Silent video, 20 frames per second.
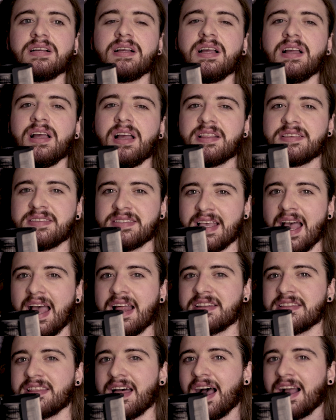had
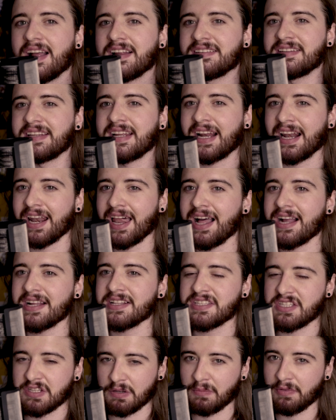said that I had
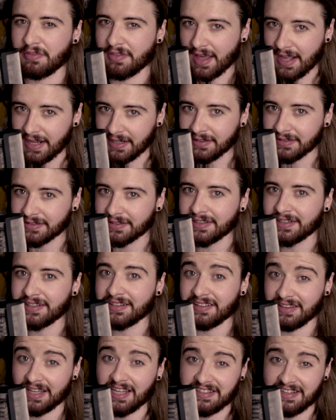declined something,
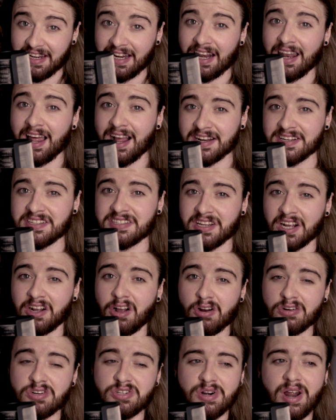like declined the
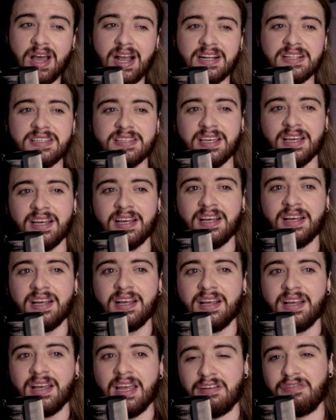contract,
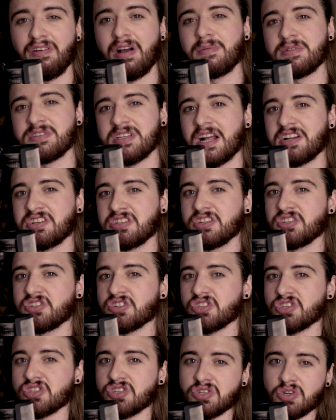if I was actually
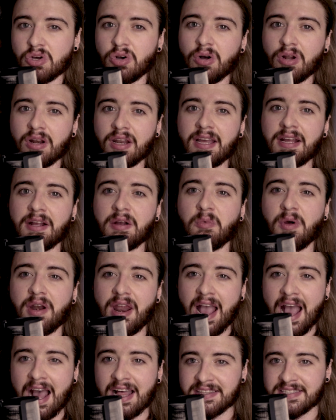just stalling when I
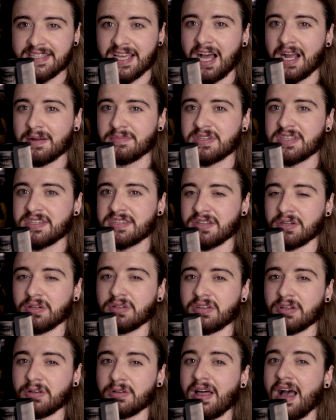had time to still
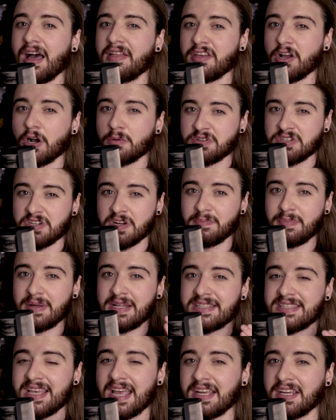do that and the option had been
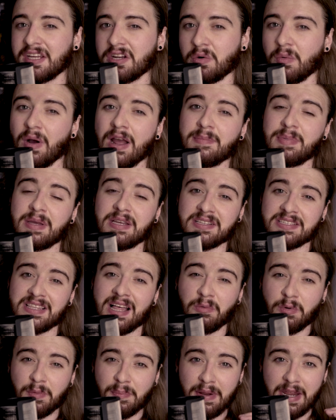taken away, because
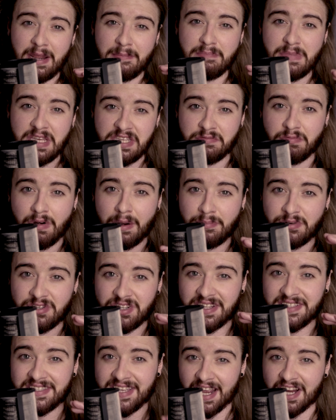that would be a
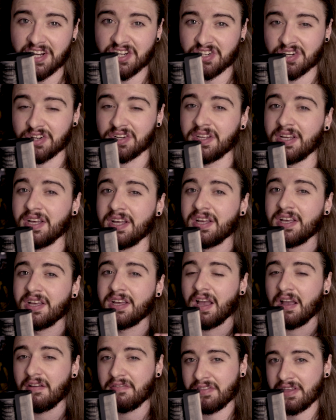misrepresentation
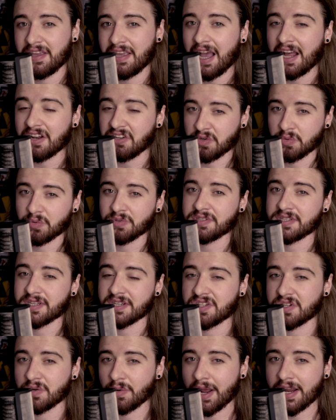of the actual
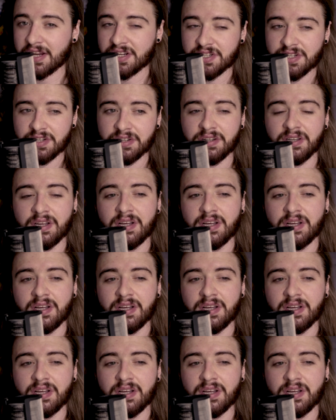situation.